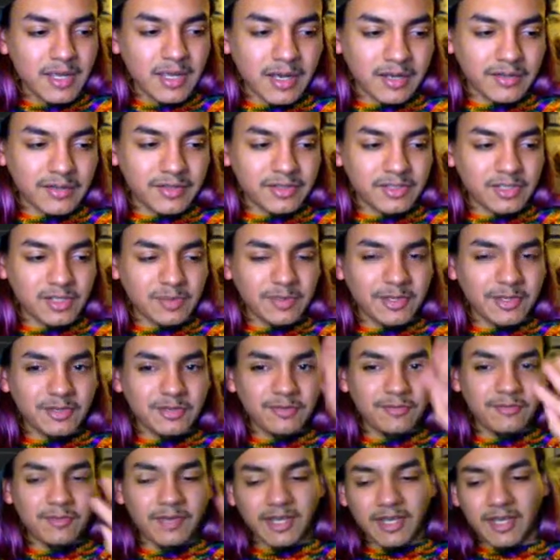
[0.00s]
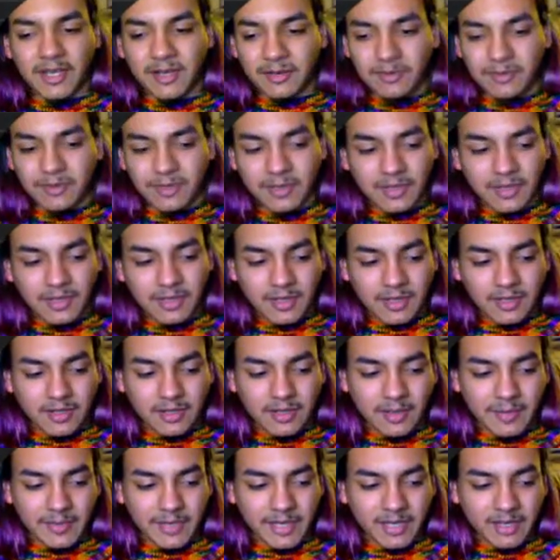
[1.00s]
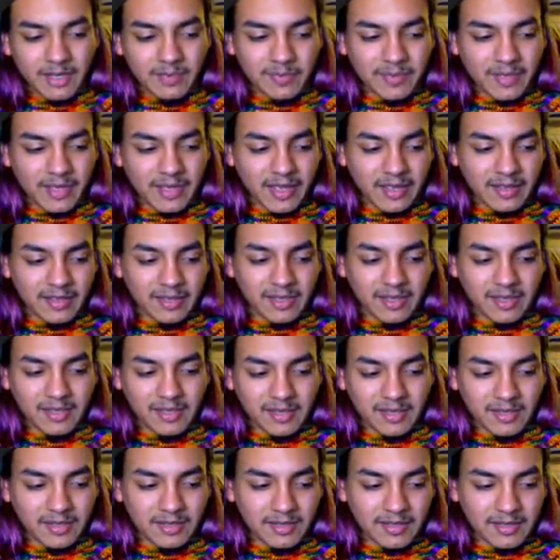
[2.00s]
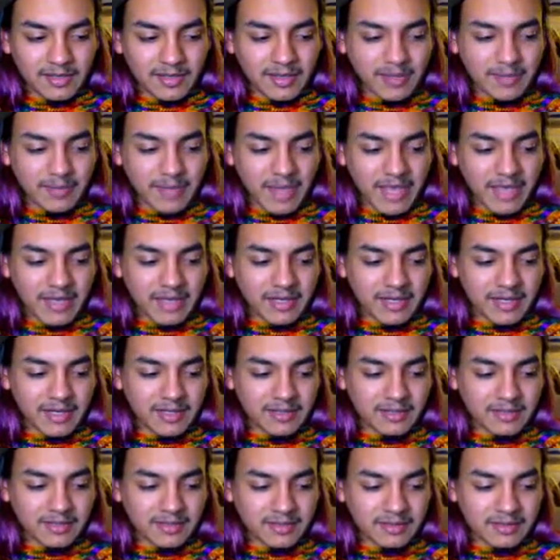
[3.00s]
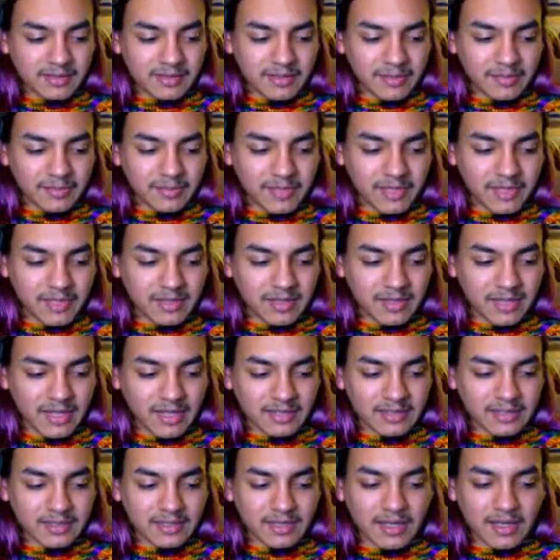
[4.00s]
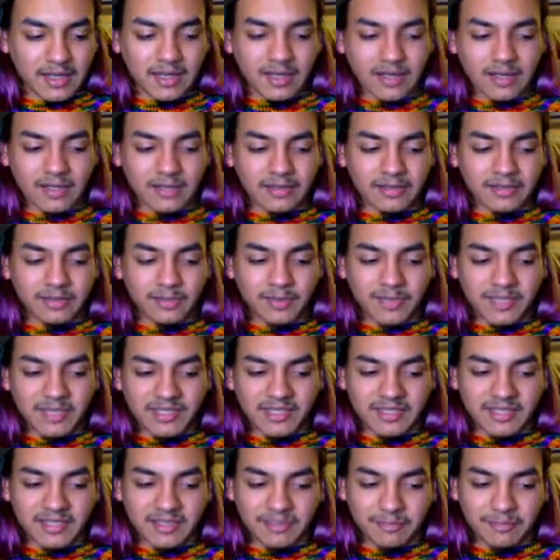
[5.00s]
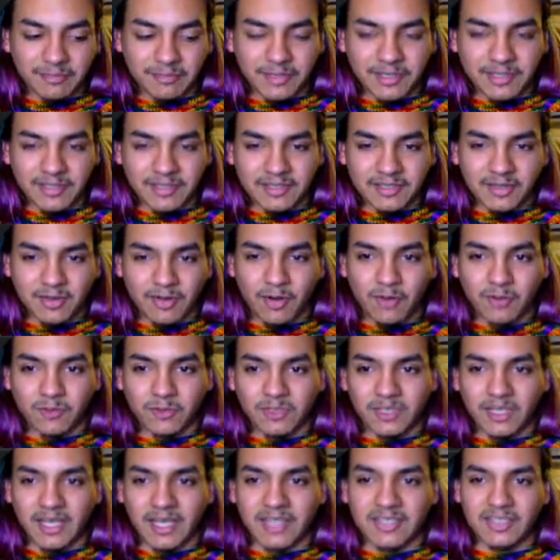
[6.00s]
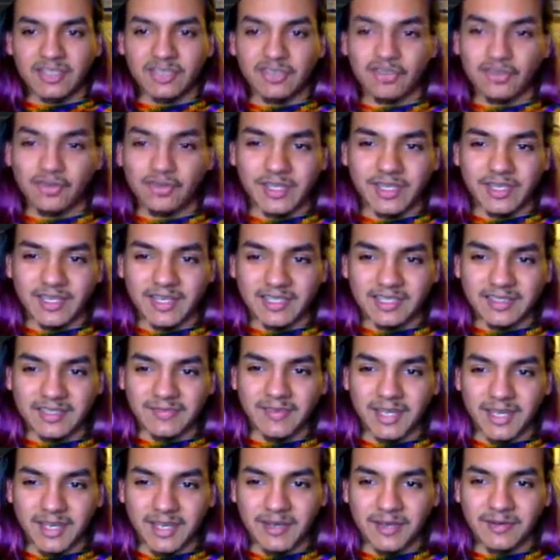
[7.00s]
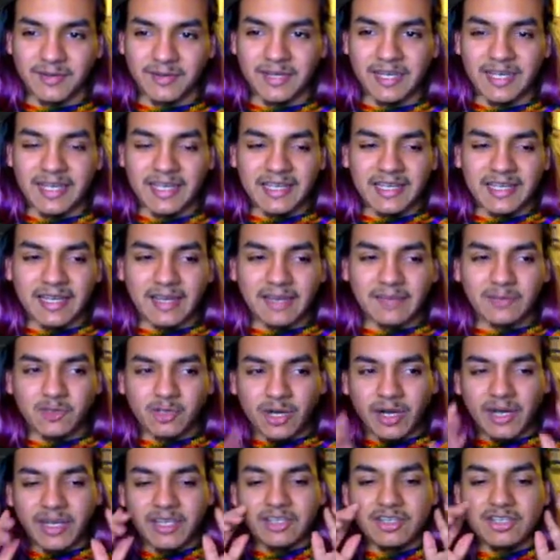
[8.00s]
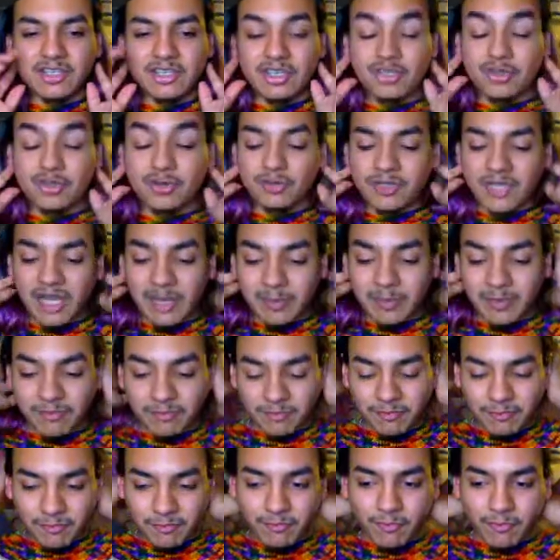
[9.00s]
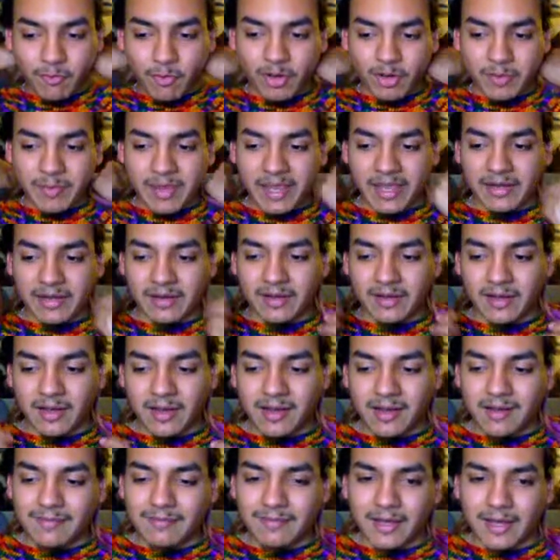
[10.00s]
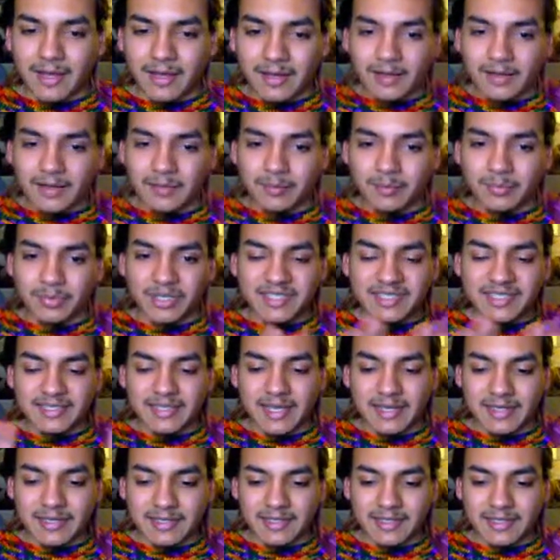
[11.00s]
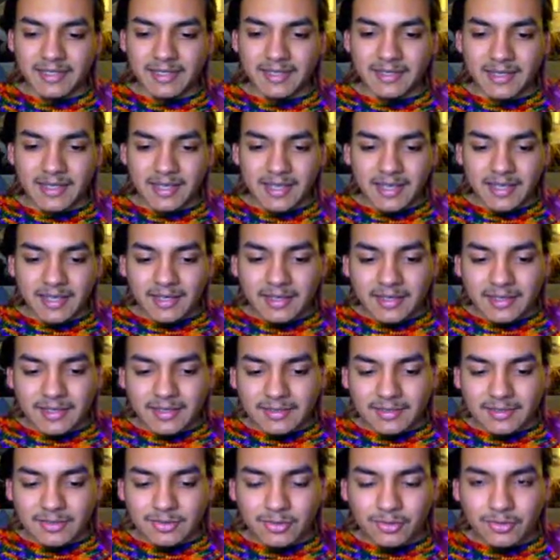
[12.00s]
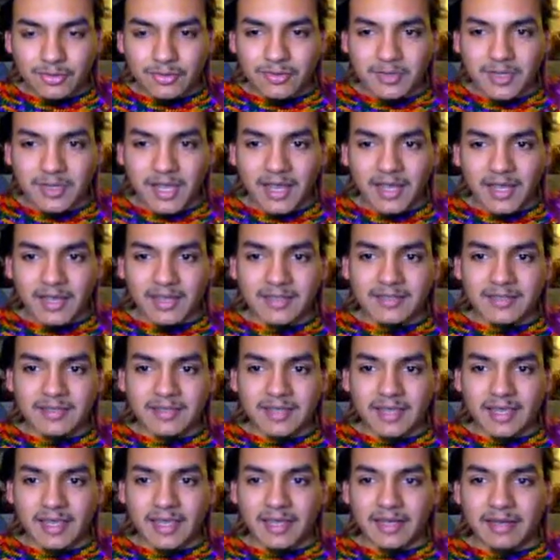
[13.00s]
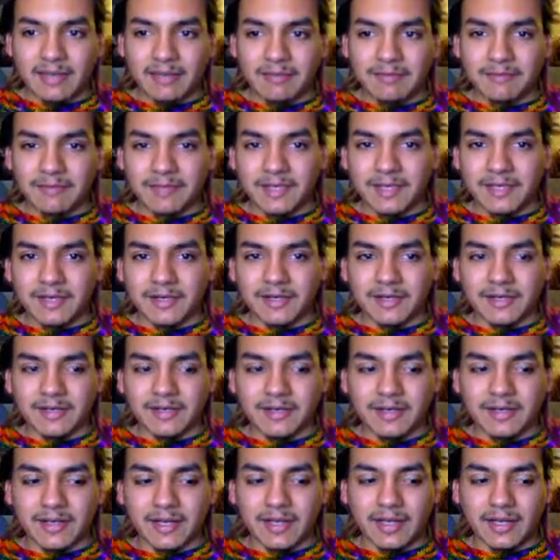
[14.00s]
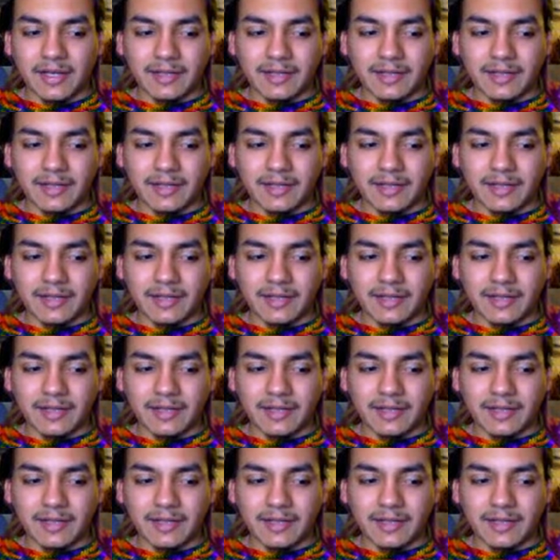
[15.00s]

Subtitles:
There's going to be a new video coming up. I am editing something that's a little bit different, so hopefully you guys enjoy the next video. I'm trying a new type of format of presenting to you guys, and I figured